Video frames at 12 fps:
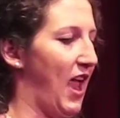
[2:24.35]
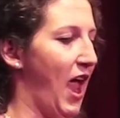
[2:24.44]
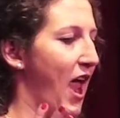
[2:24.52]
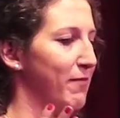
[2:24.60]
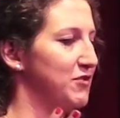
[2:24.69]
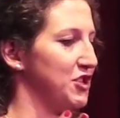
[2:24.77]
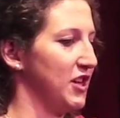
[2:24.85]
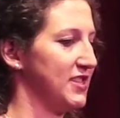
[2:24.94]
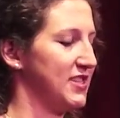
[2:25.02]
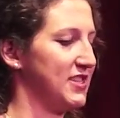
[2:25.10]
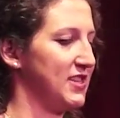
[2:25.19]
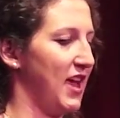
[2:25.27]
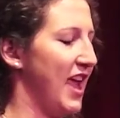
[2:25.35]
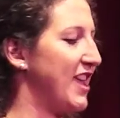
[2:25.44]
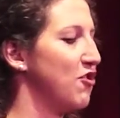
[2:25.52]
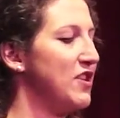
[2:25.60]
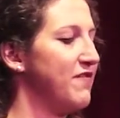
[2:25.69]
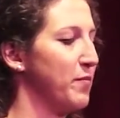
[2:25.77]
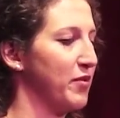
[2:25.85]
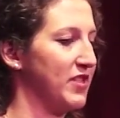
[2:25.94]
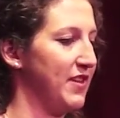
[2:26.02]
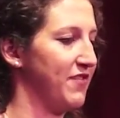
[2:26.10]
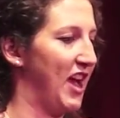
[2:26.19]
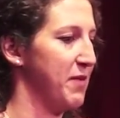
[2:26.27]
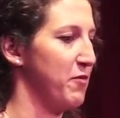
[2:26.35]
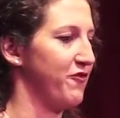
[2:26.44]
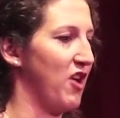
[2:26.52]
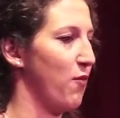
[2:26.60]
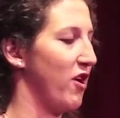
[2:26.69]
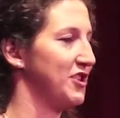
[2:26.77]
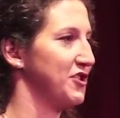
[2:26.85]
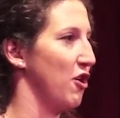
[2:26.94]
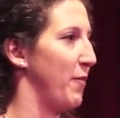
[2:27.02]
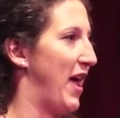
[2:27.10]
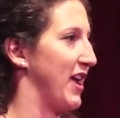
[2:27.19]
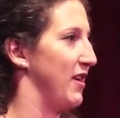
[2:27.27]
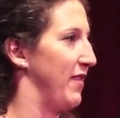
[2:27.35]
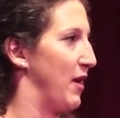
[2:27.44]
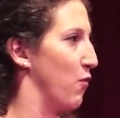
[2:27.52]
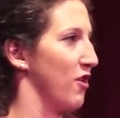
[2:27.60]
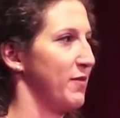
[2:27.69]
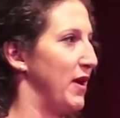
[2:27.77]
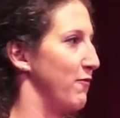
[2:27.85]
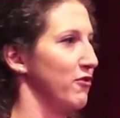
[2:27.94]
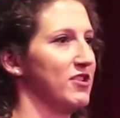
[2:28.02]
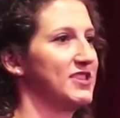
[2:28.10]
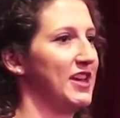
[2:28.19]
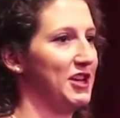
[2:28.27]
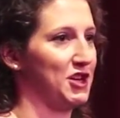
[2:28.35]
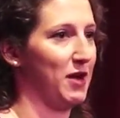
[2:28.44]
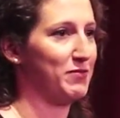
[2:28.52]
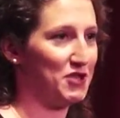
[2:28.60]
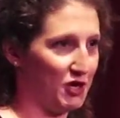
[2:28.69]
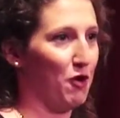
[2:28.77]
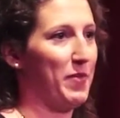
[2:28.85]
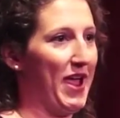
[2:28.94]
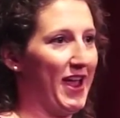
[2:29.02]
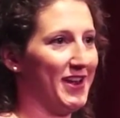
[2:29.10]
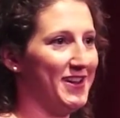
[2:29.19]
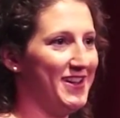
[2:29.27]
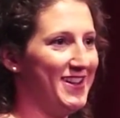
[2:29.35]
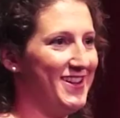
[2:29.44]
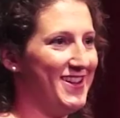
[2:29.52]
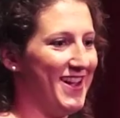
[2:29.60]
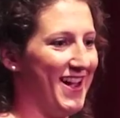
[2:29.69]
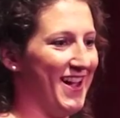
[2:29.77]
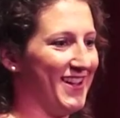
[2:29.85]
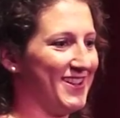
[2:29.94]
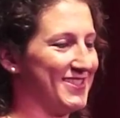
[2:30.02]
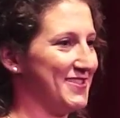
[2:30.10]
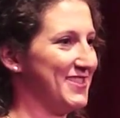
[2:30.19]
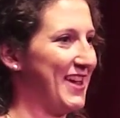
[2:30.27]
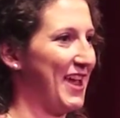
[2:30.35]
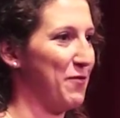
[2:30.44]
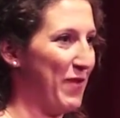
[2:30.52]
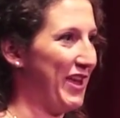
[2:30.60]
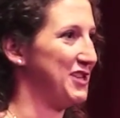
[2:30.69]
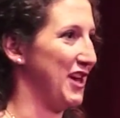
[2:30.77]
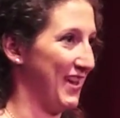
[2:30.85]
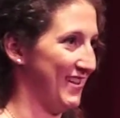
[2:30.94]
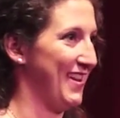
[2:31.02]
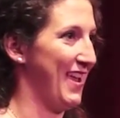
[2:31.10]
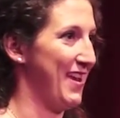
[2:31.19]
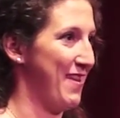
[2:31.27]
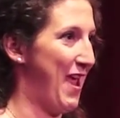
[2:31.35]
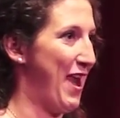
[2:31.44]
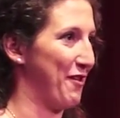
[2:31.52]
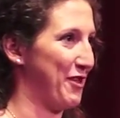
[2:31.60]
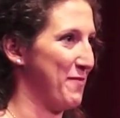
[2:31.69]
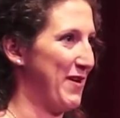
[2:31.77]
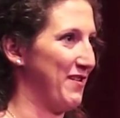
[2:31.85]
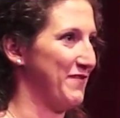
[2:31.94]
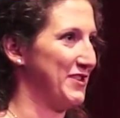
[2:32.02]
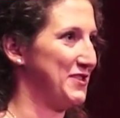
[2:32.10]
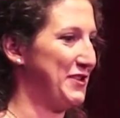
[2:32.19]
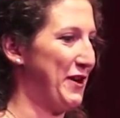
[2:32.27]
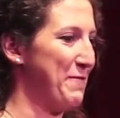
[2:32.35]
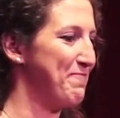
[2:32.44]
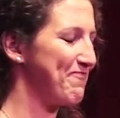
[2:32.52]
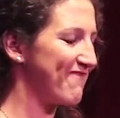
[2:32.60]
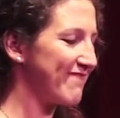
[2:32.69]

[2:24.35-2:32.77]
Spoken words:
I couldn't even believe that I had moved. I wanted to go back and like work in my real estate job so bad, because at least I had a paycheck and healthcare benefits, you know?